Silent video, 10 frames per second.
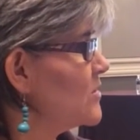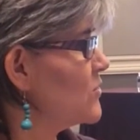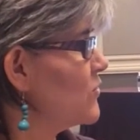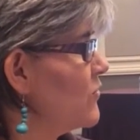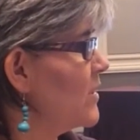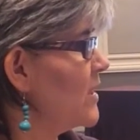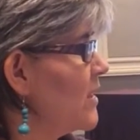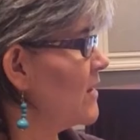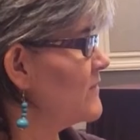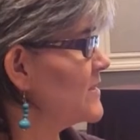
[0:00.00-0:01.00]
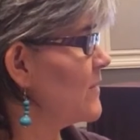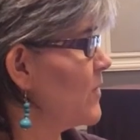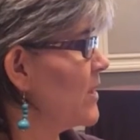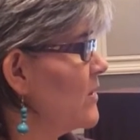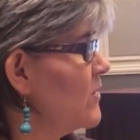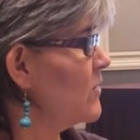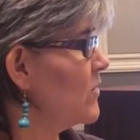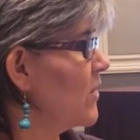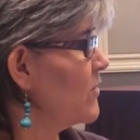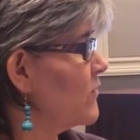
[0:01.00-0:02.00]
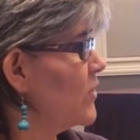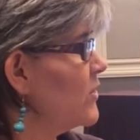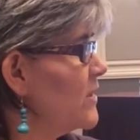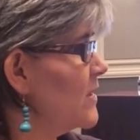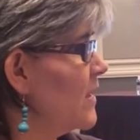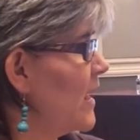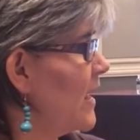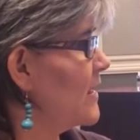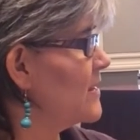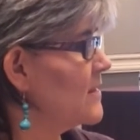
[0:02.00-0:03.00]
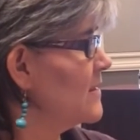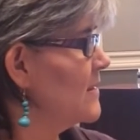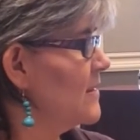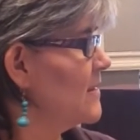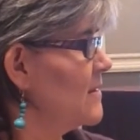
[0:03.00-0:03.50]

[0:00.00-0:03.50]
you shared a story of someone who got off gluten and